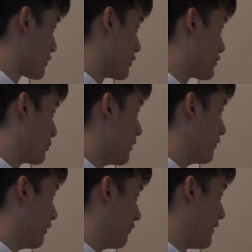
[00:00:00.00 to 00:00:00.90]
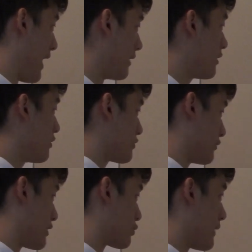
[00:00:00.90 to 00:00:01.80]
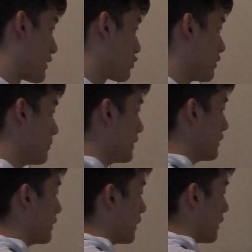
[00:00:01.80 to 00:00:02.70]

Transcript: derivative of that. So this will actually be